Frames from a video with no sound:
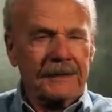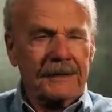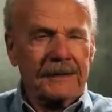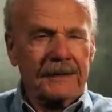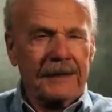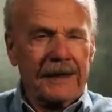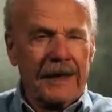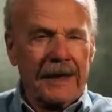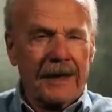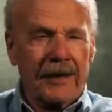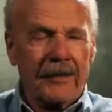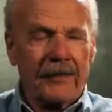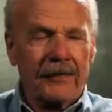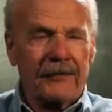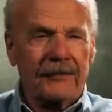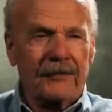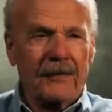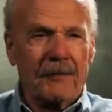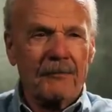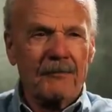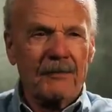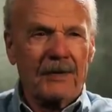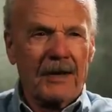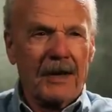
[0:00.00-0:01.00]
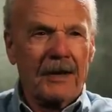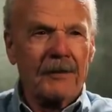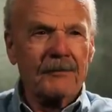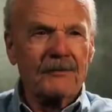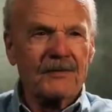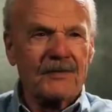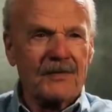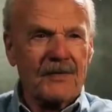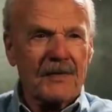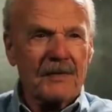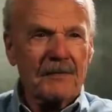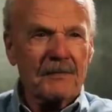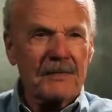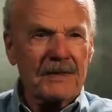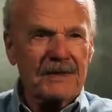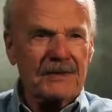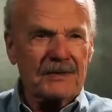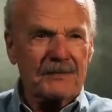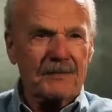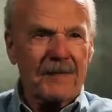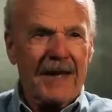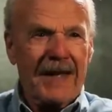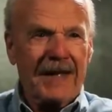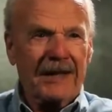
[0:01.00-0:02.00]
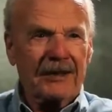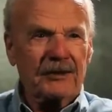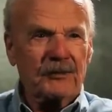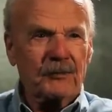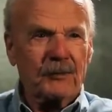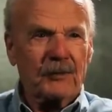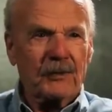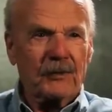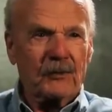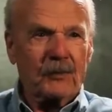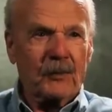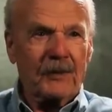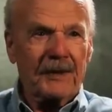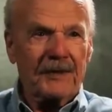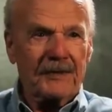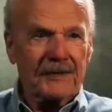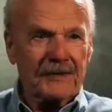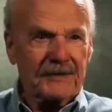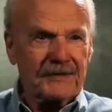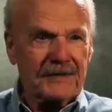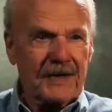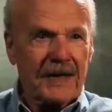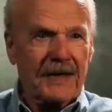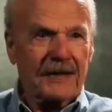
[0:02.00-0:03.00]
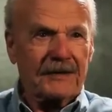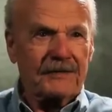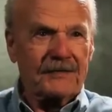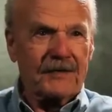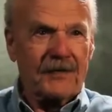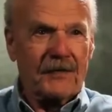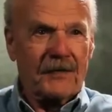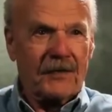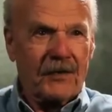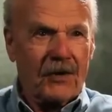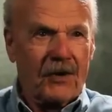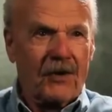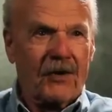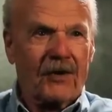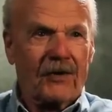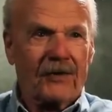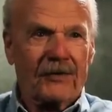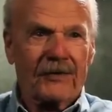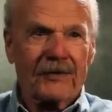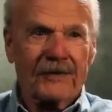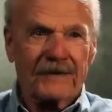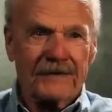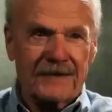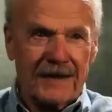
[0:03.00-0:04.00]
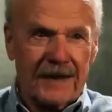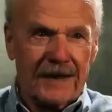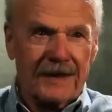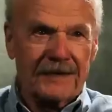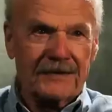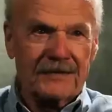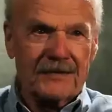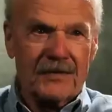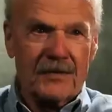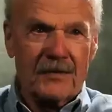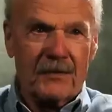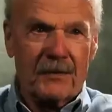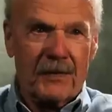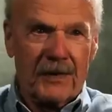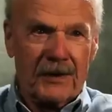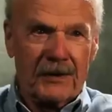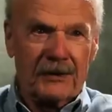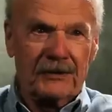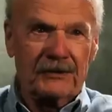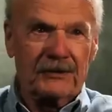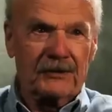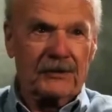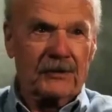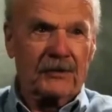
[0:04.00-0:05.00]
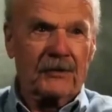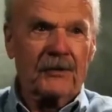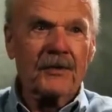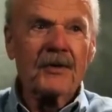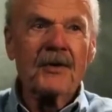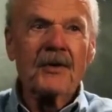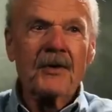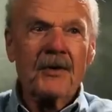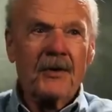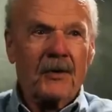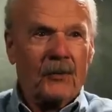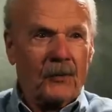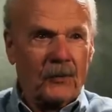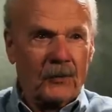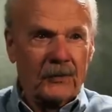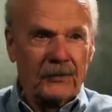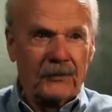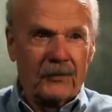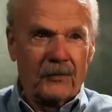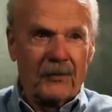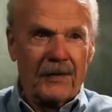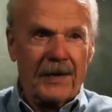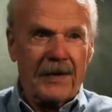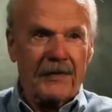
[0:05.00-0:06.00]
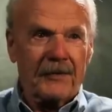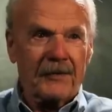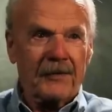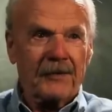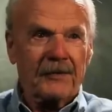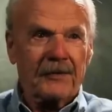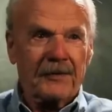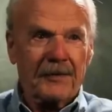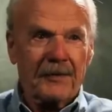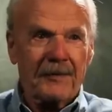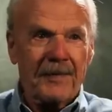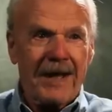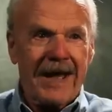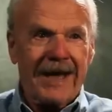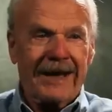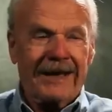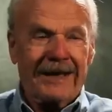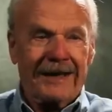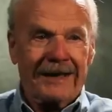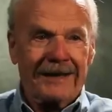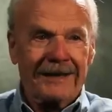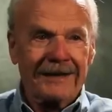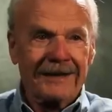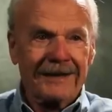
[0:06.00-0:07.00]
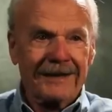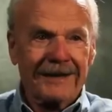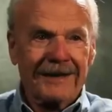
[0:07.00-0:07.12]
Now, sometimes the mismatch between the size of the car and the size of the parachute was rather dramatic.